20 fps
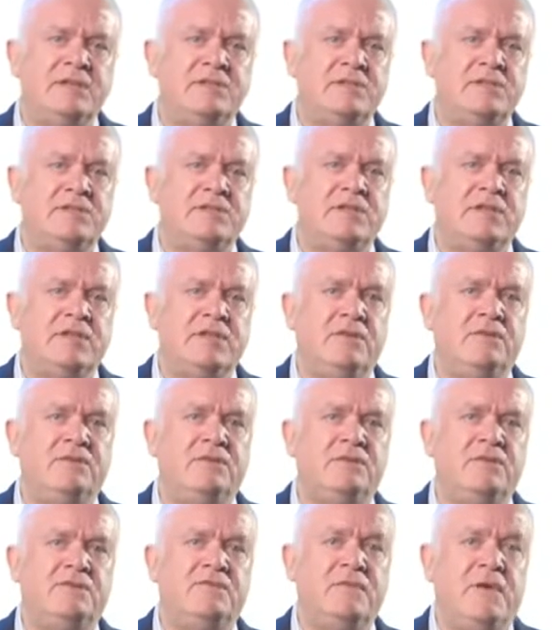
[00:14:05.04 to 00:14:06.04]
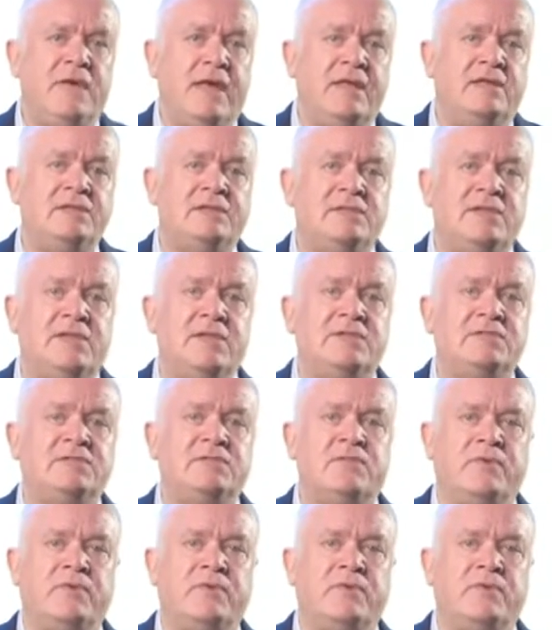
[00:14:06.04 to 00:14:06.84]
since the use of NSAIDs